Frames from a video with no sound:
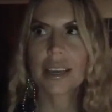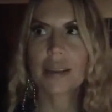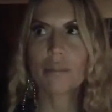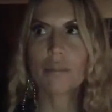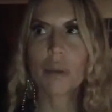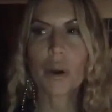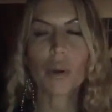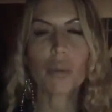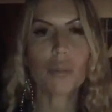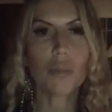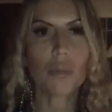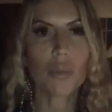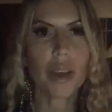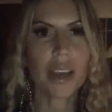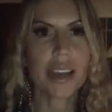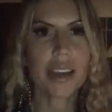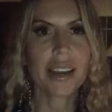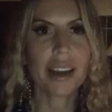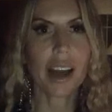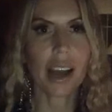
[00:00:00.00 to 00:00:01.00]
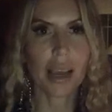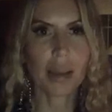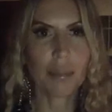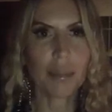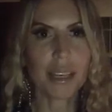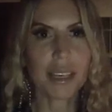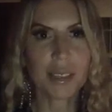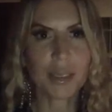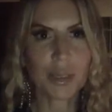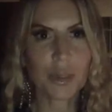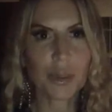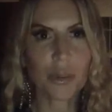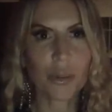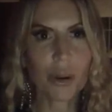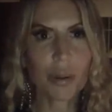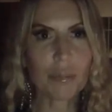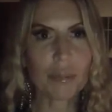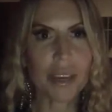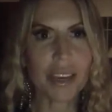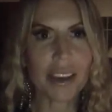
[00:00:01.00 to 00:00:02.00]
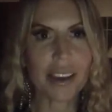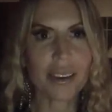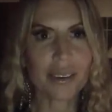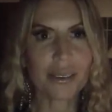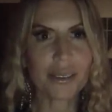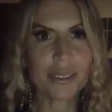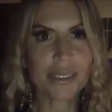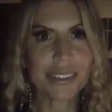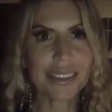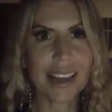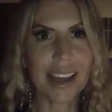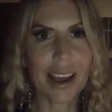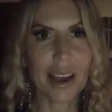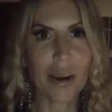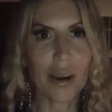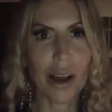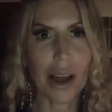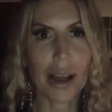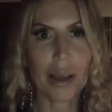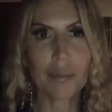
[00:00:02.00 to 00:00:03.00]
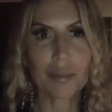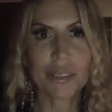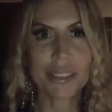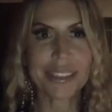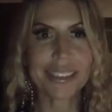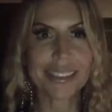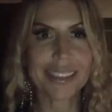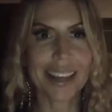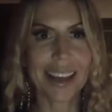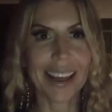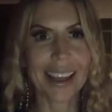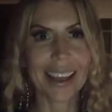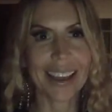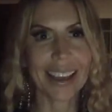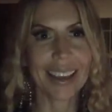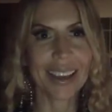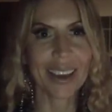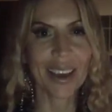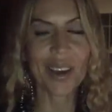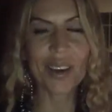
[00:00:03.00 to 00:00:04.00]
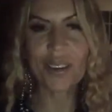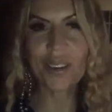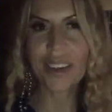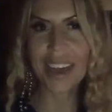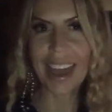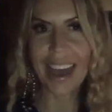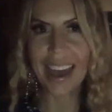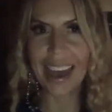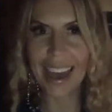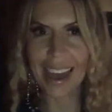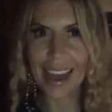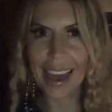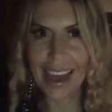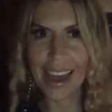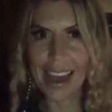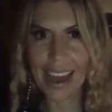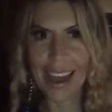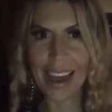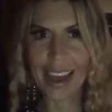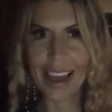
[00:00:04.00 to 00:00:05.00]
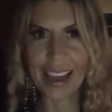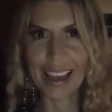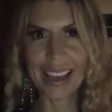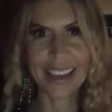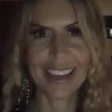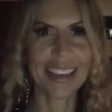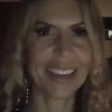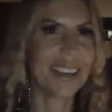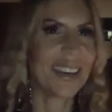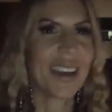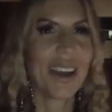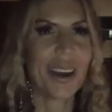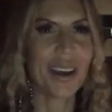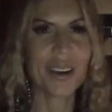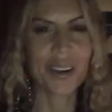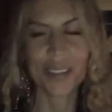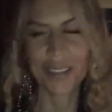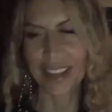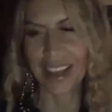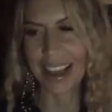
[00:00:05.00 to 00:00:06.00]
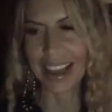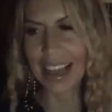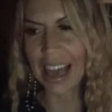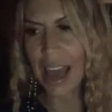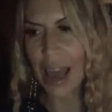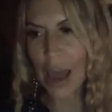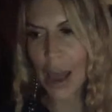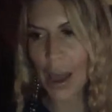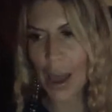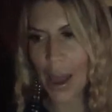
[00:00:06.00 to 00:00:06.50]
But when I meet Scorpios now, I'm just like, okay, you know, like, hey.